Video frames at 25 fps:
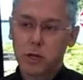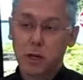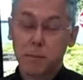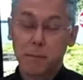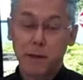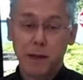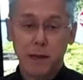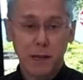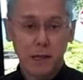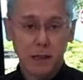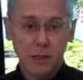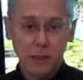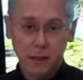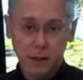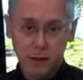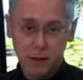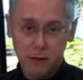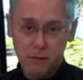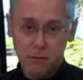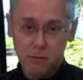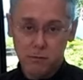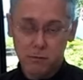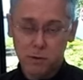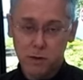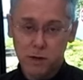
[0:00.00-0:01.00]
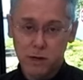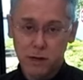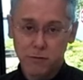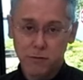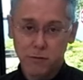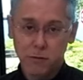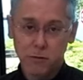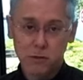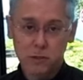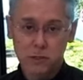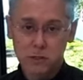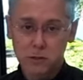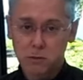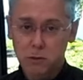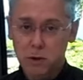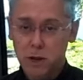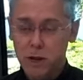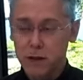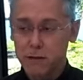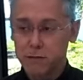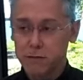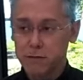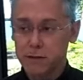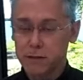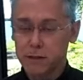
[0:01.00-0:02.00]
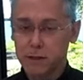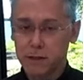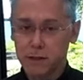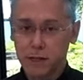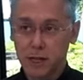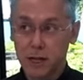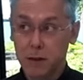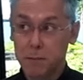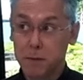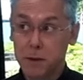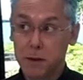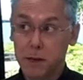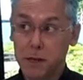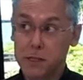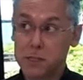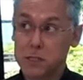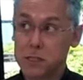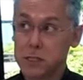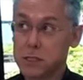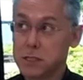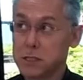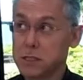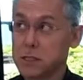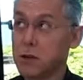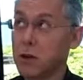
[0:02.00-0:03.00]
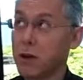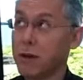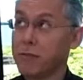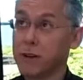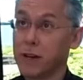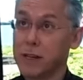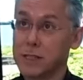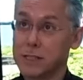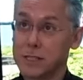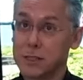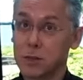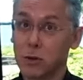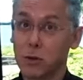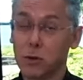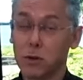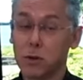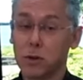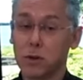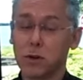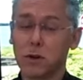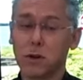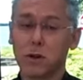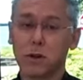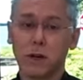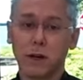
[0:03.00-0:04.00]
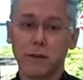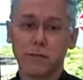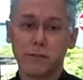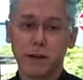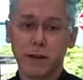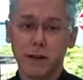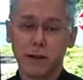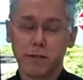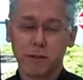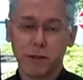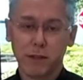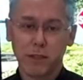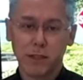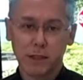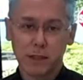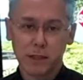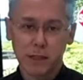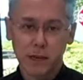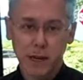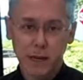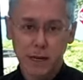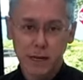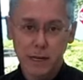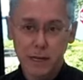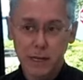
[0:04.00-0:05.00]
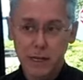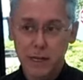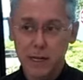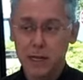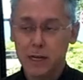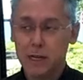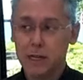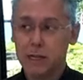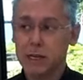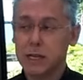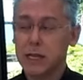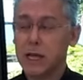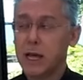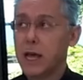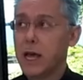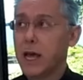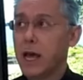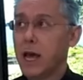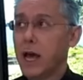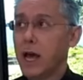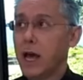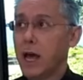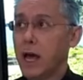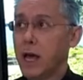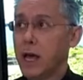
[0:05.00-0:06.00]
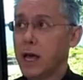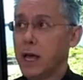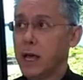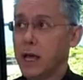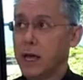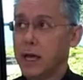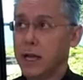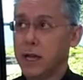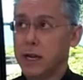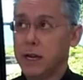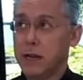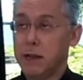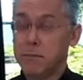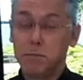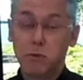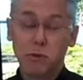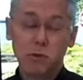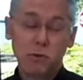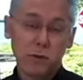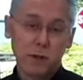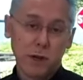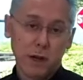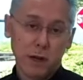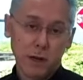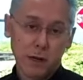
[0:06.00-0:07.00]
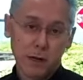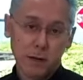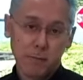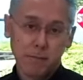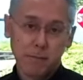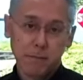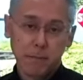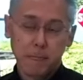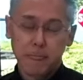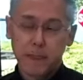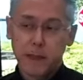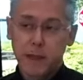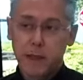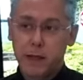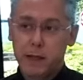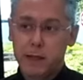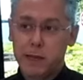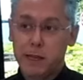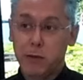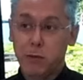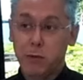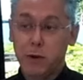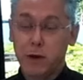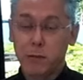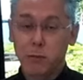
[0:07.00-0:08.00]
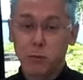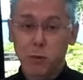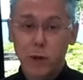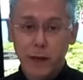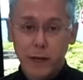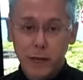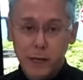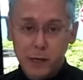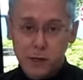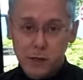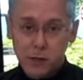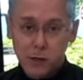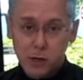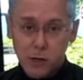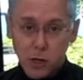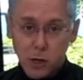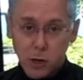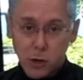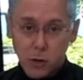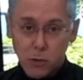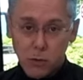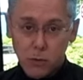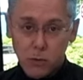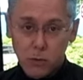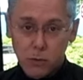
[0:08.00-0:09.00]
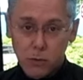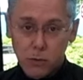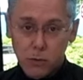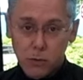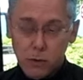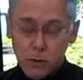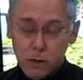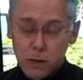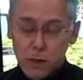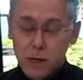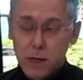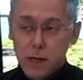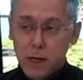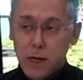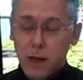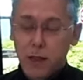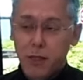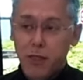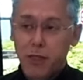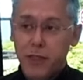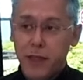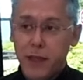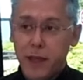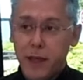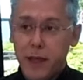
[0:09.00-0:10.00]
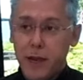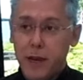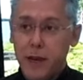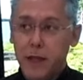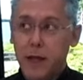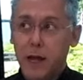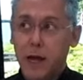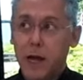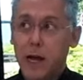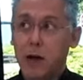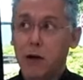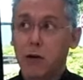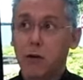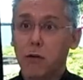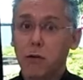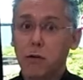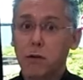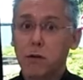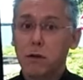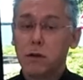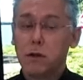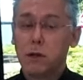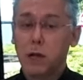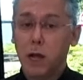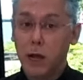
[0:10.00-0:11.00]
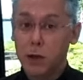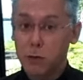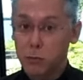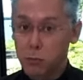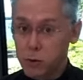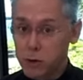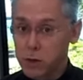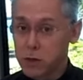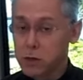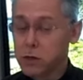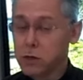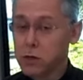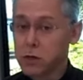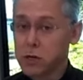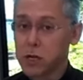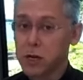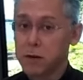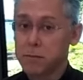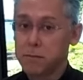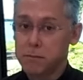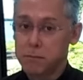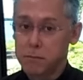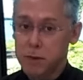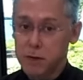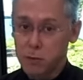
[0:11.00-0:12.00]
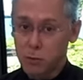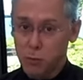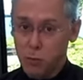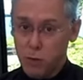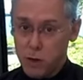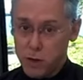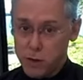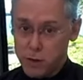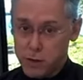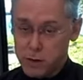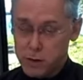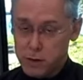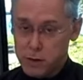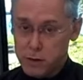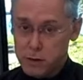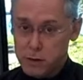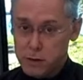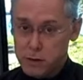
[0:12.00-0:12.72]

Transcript: up anything when I first arrive at the camp, and I just, I've got solar, I've got everything that I need, and I boondock. Now, when I'm ready to go, then I will hook up my water,